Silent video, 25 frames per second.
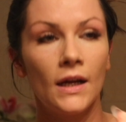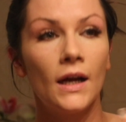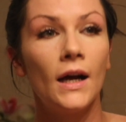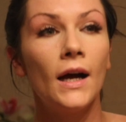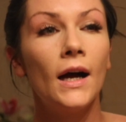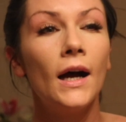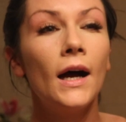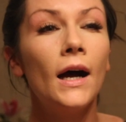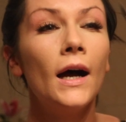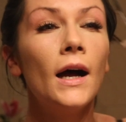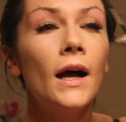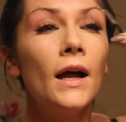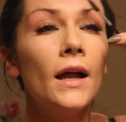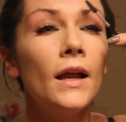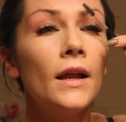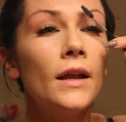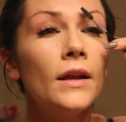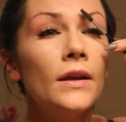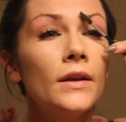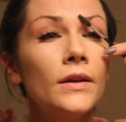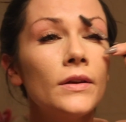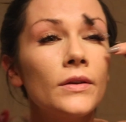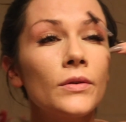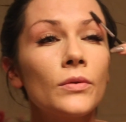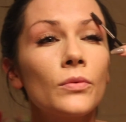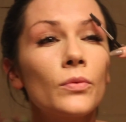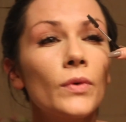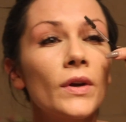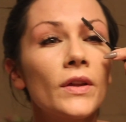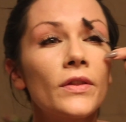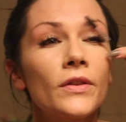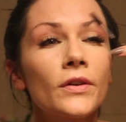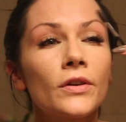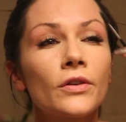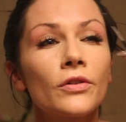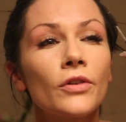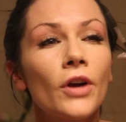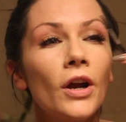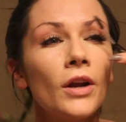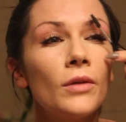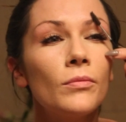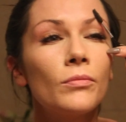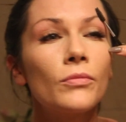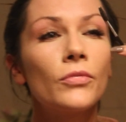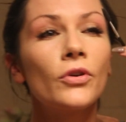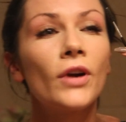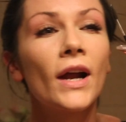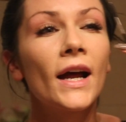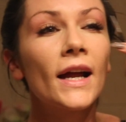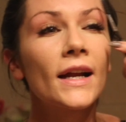And with the Crown
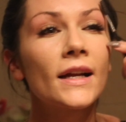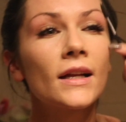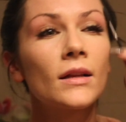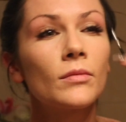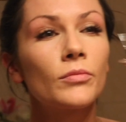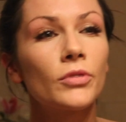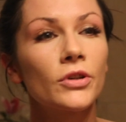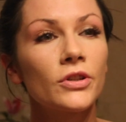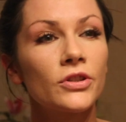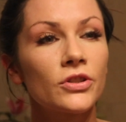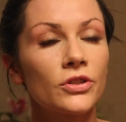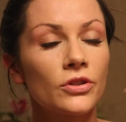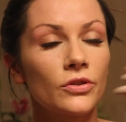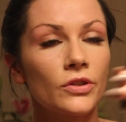angle brush,